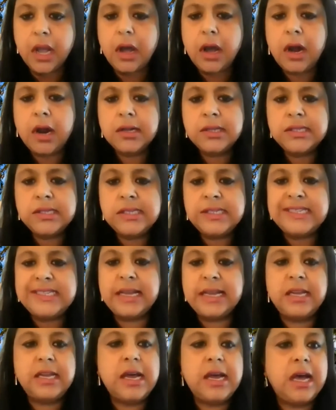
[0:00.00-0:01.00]
are the
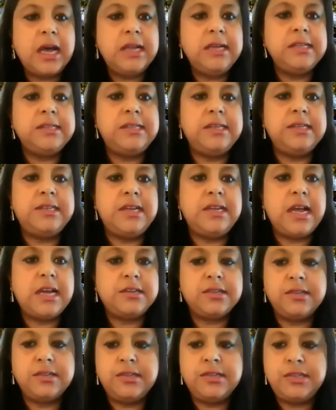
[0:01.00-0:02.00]
second highest
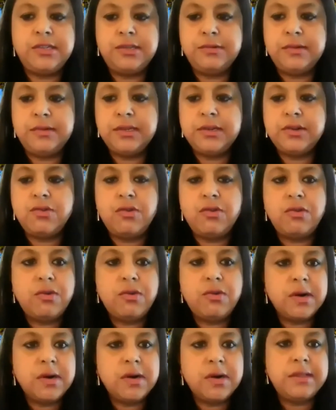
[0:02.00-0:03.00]
international student
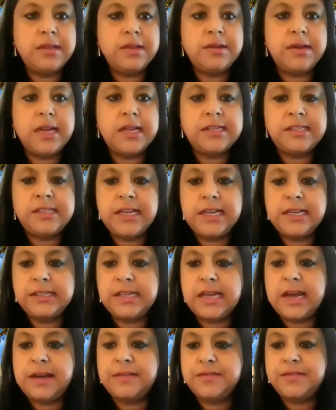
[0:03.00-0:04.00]
cohort in the United
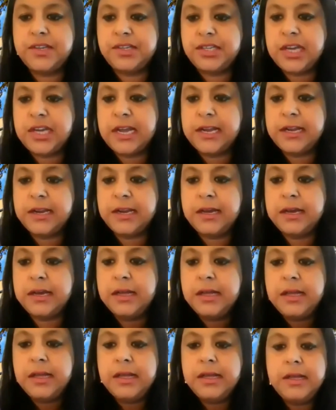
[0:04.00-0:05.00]
States after China,
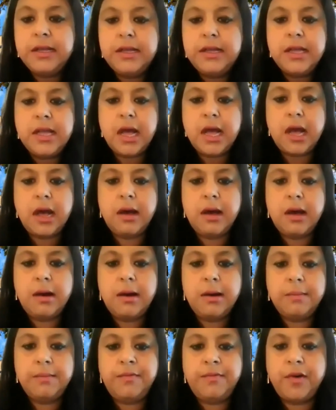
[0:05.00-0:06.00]

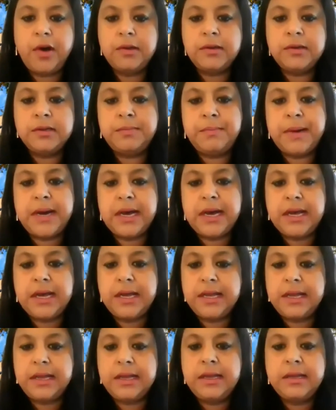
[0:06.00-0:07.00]
followed
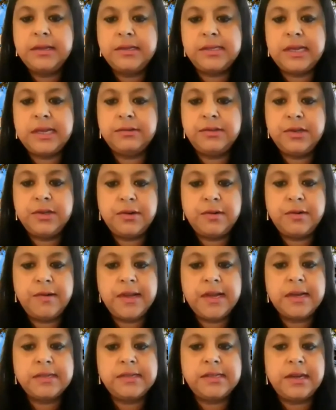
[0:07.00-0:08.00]
by South
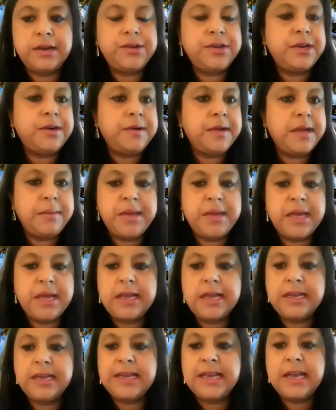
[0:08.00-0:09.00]
Korea, Saudi Arabia,
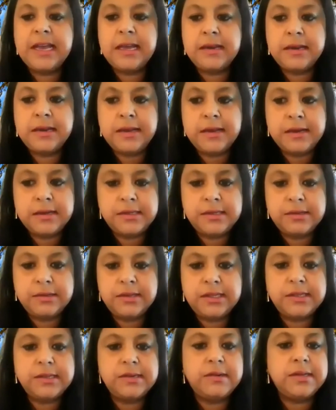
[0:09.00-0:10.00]
and Canada. So
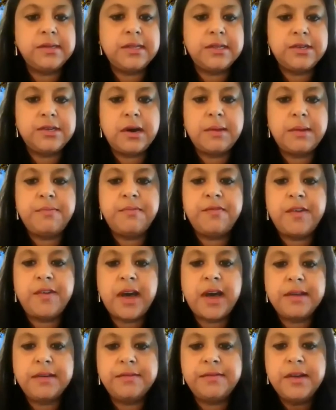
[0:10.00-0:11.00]
these are the top
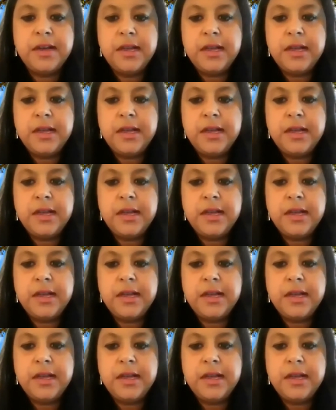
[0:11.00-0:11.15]
five